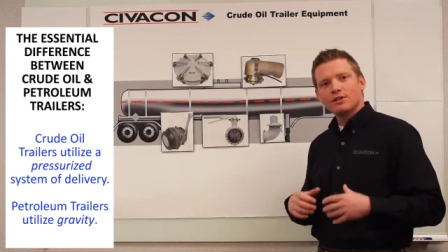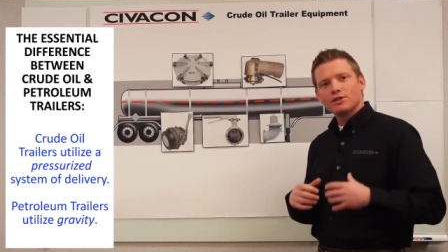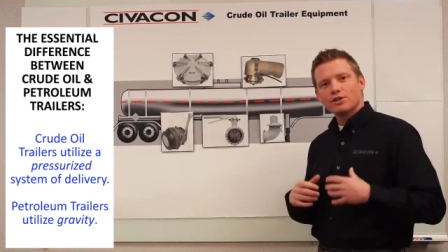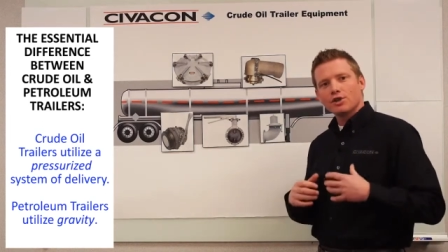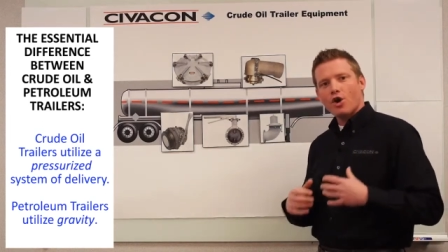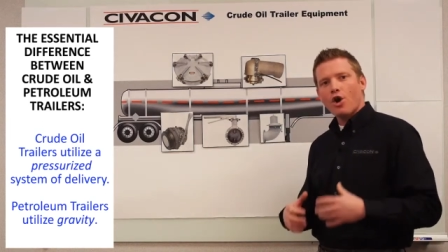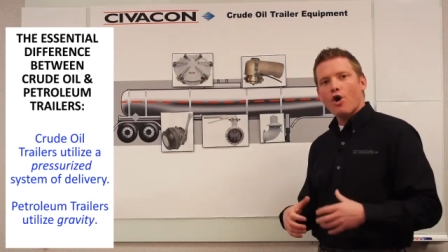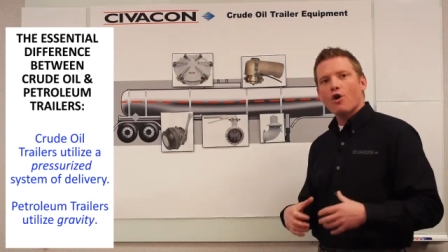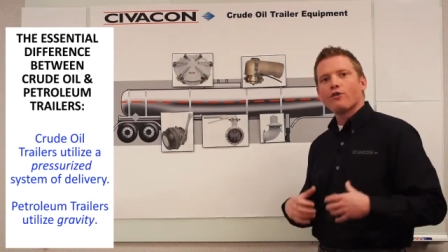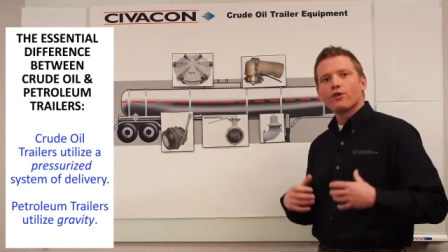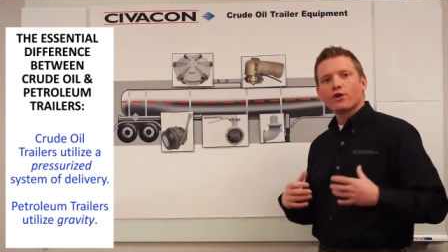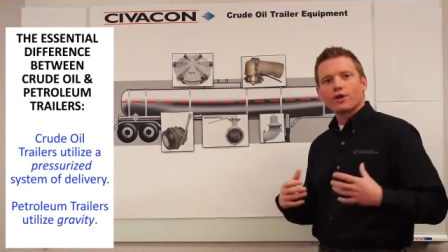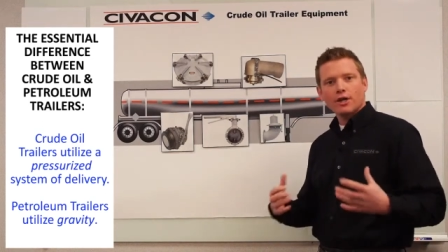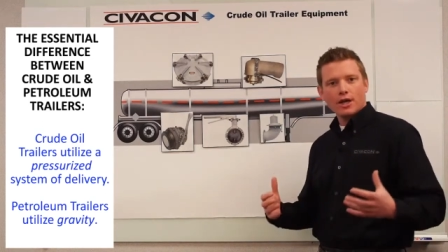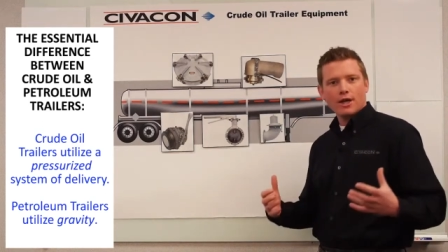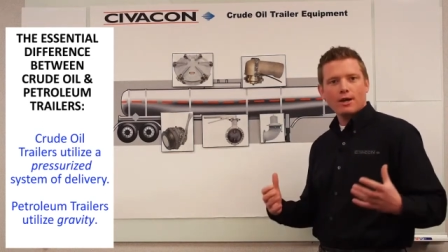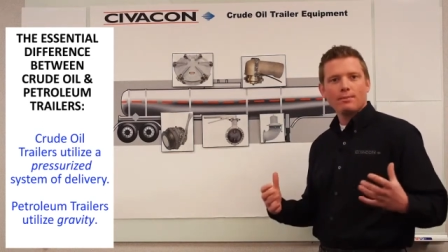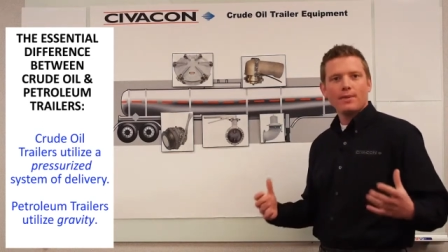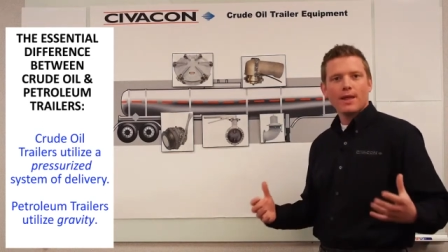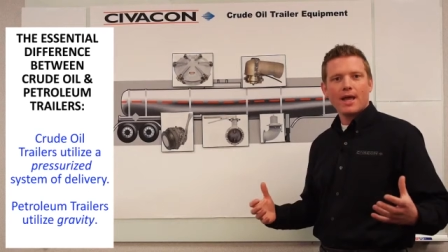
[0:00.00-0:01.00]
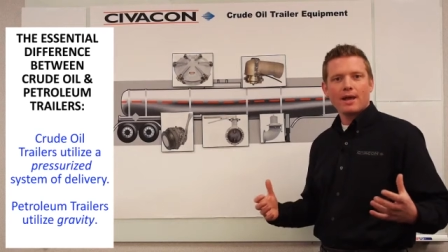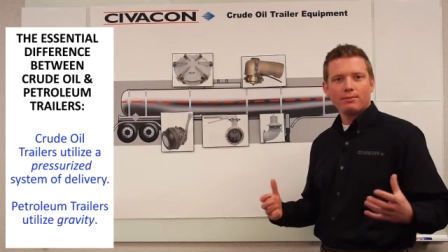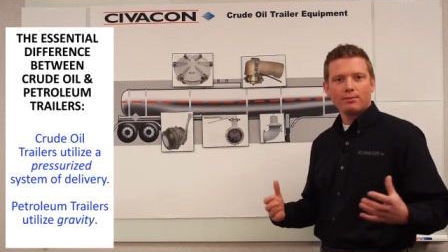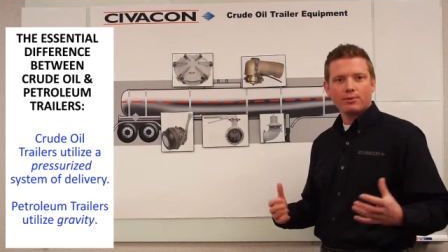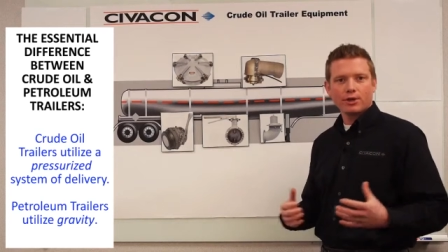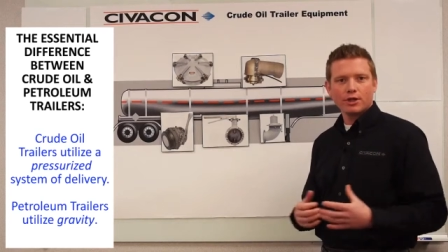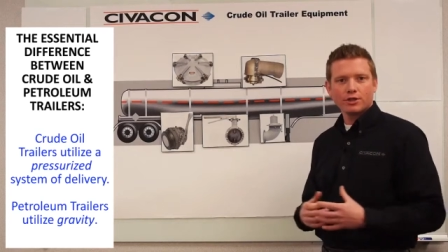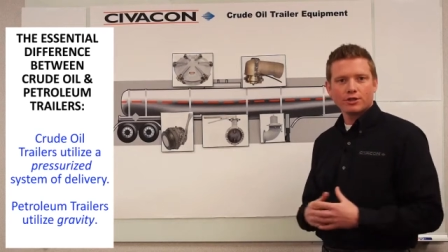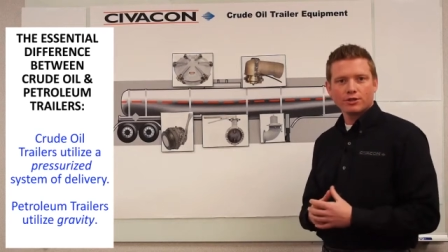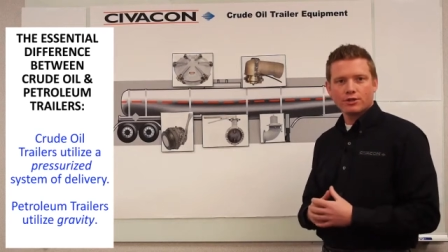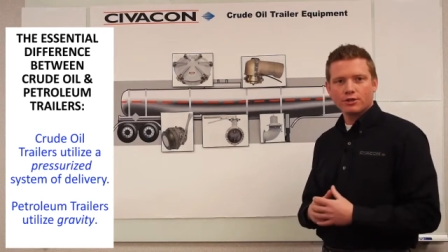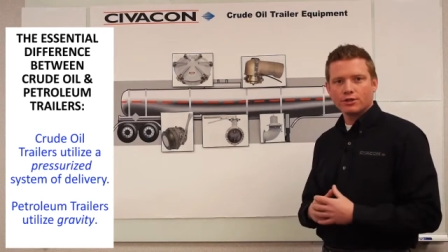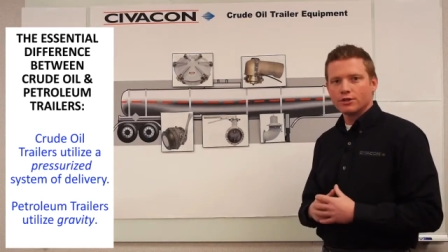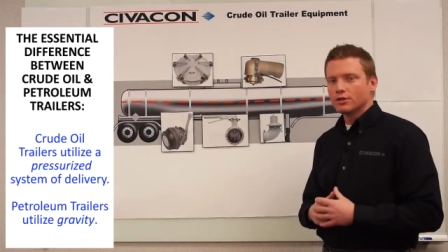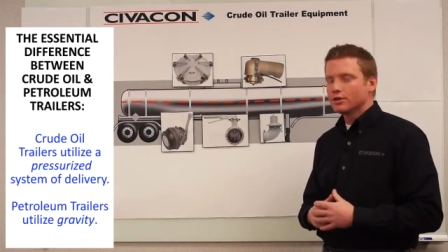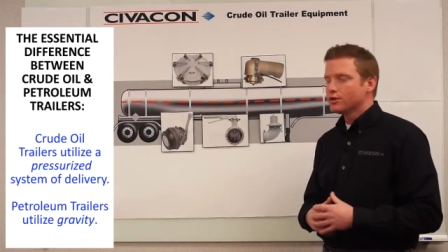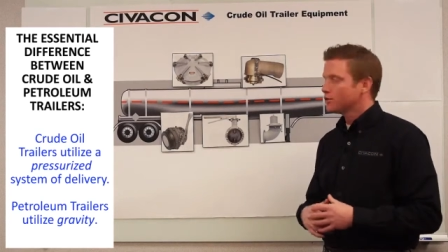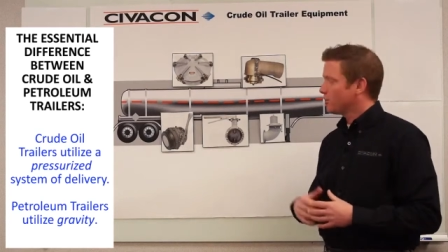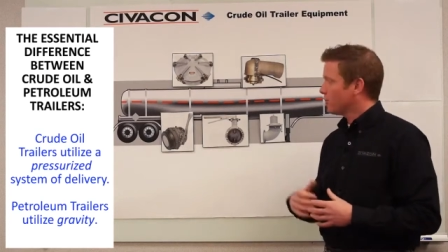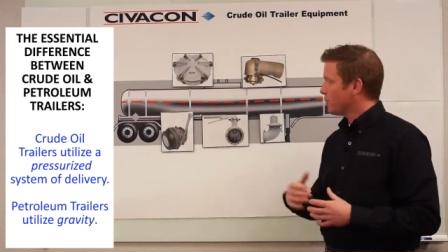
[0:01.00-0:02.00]
to overcome that pressure
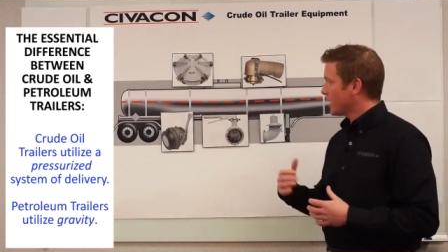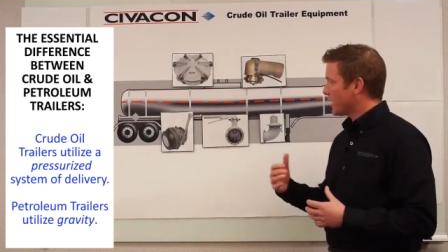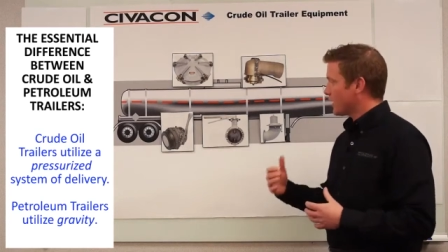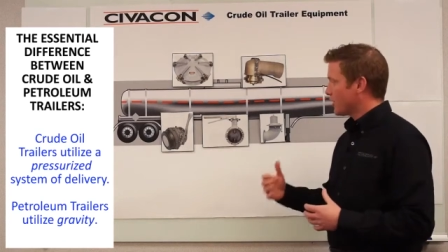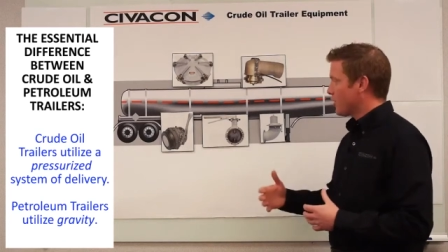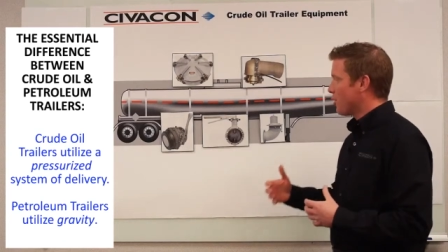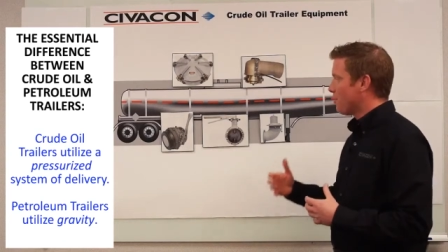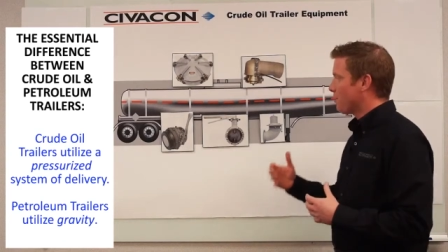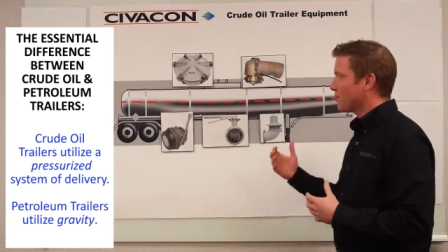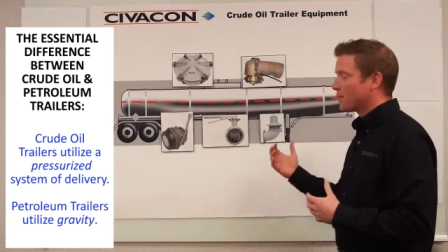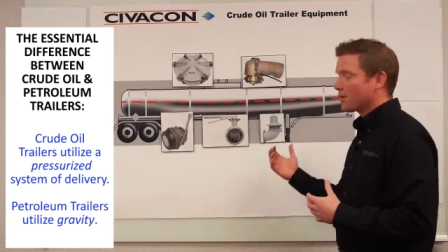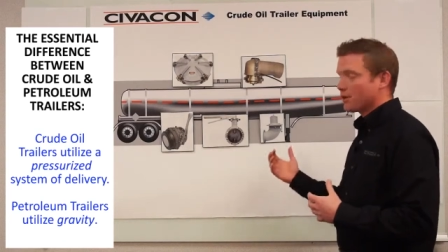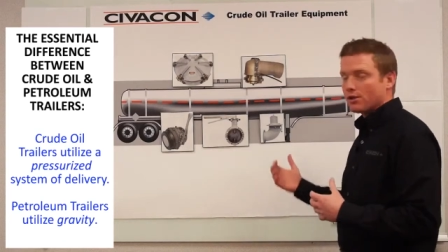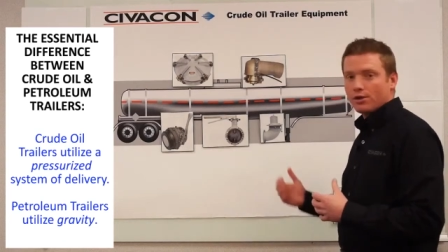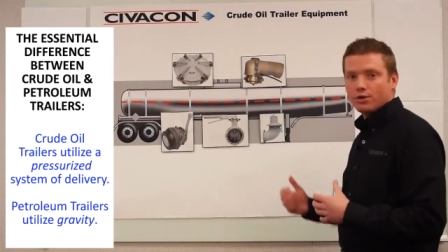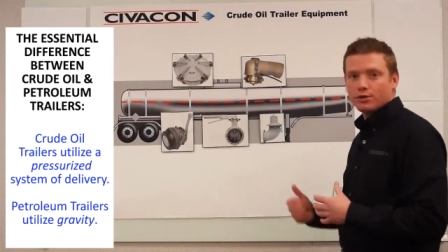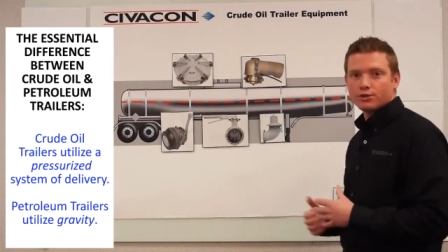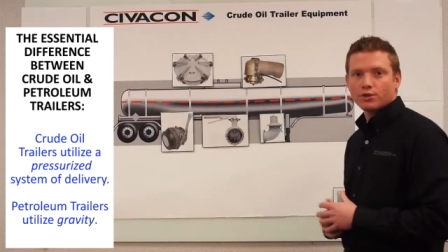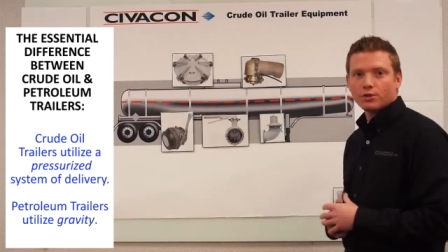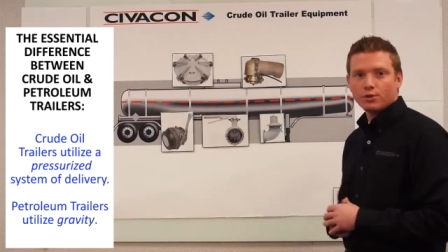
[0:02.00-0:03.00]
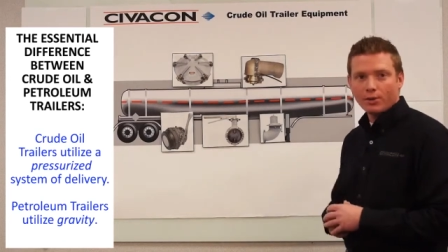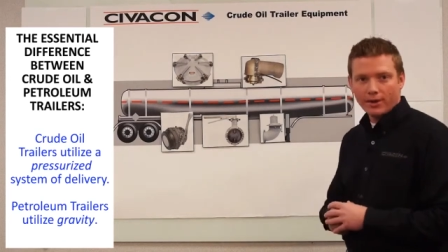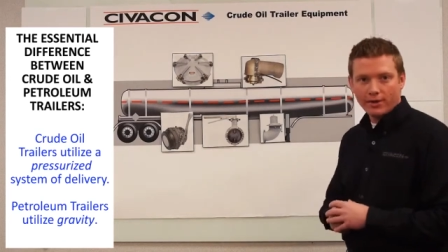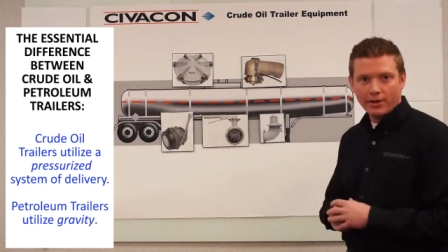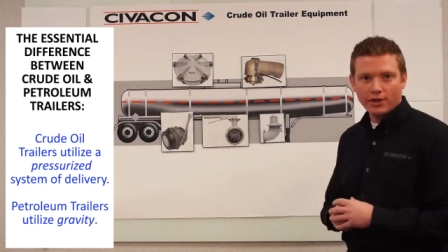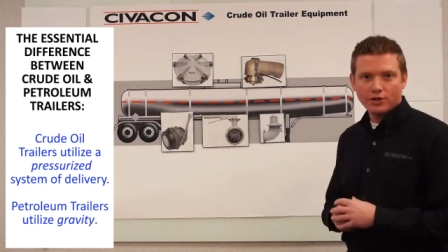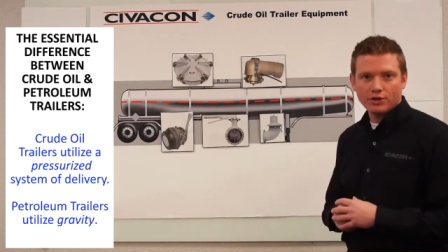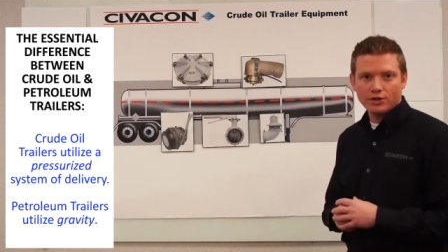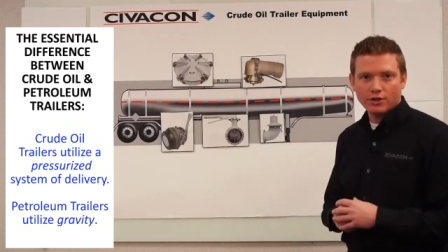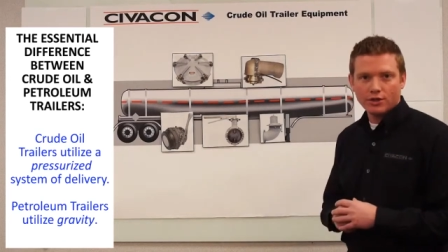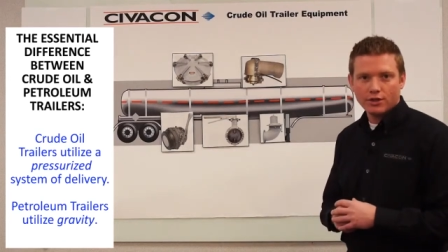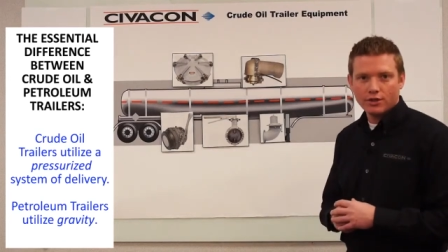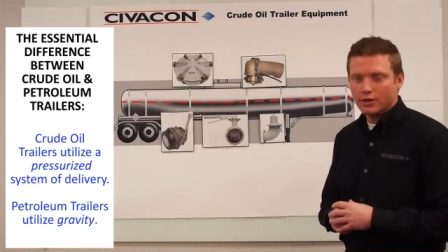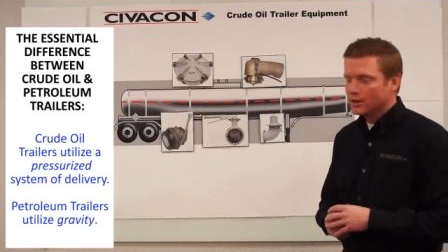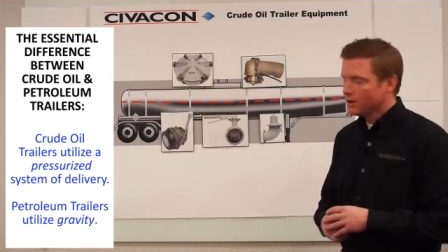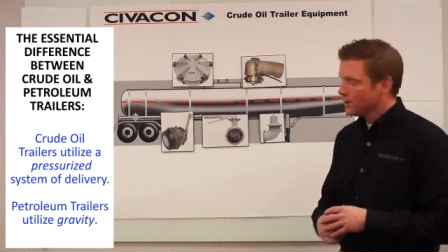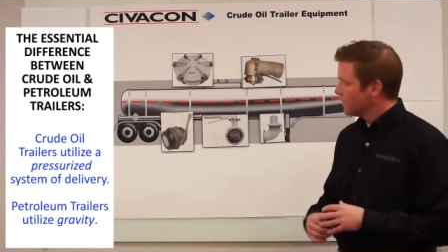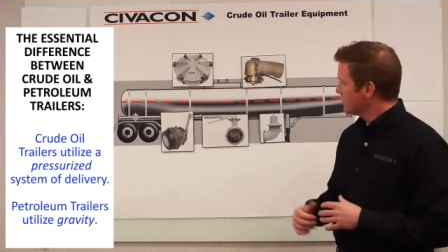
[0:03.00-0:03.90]
so they can open and close the way they should.